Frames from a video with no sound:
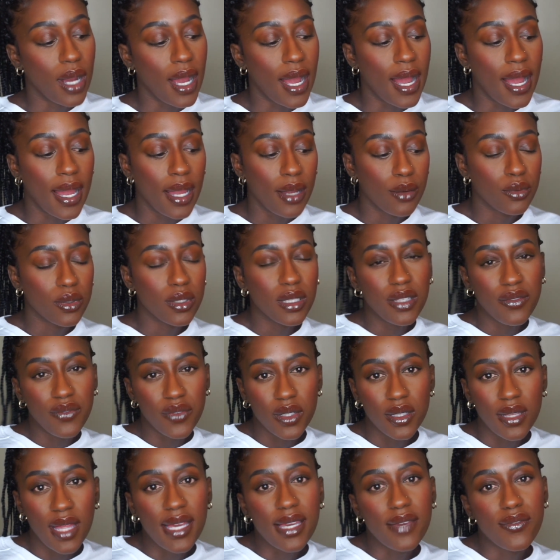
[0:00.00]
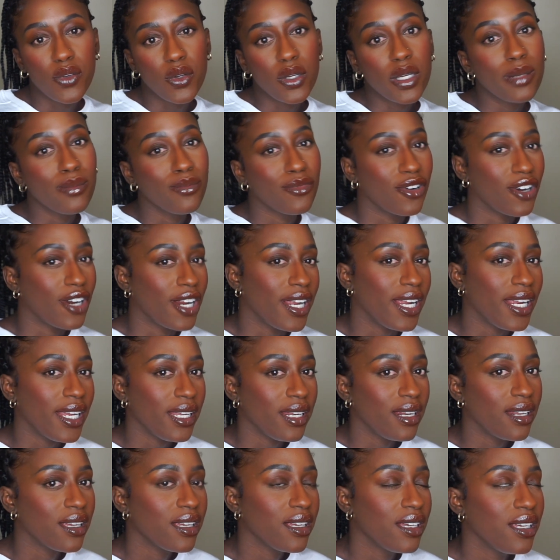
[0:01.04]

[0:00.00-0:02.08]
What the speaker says: I really feel like if you can braid,